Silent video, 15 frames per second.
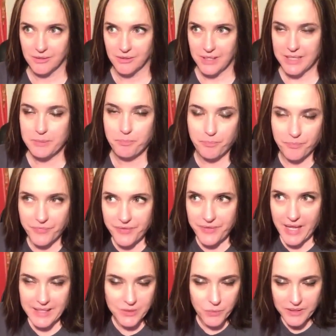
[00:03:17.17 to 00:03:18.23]
It's
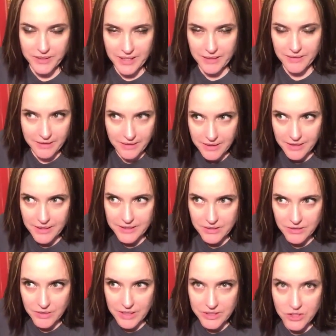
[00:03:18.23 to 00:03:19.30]
that's what the, the,
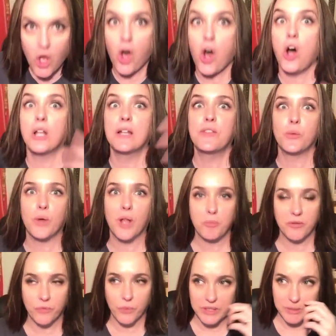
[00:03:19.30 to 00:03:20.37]
it's it's all in the realm
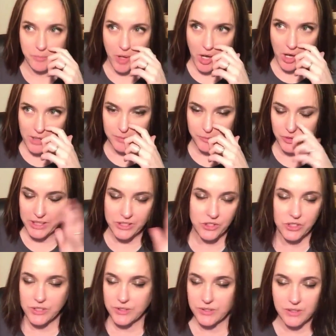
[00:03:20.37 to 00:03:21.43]
of what's possible.
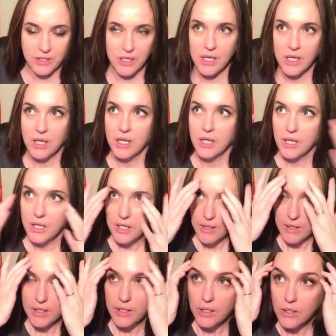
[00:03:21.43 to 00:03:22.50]
It's just,
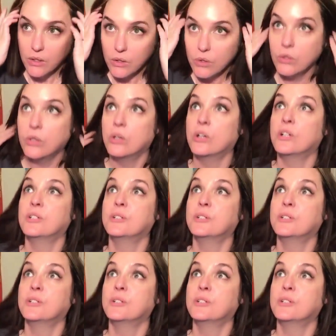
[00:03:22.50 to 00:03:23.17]
whew.